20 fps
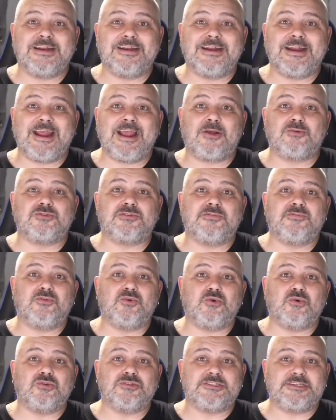in an
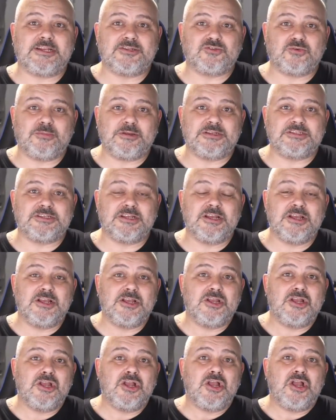out-of-court settlement,
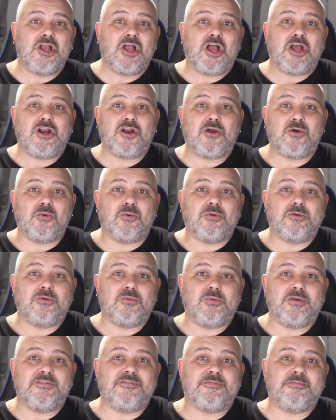along
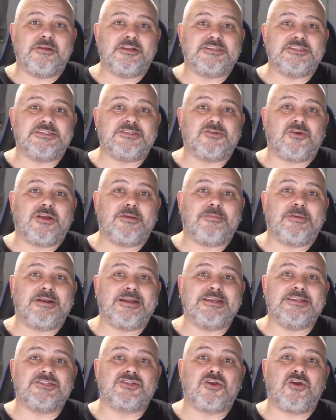with Merseyside
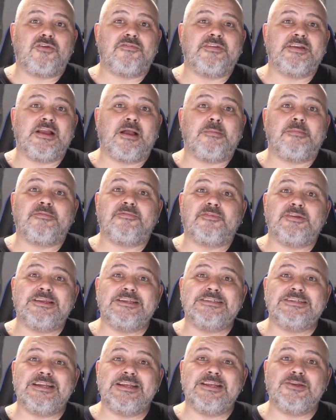Police coughing up for
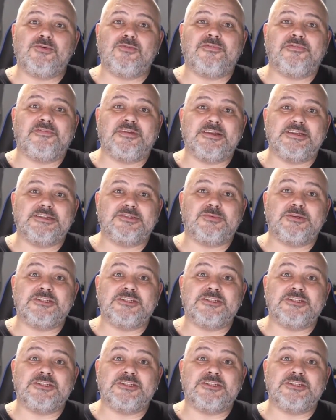his legal fees,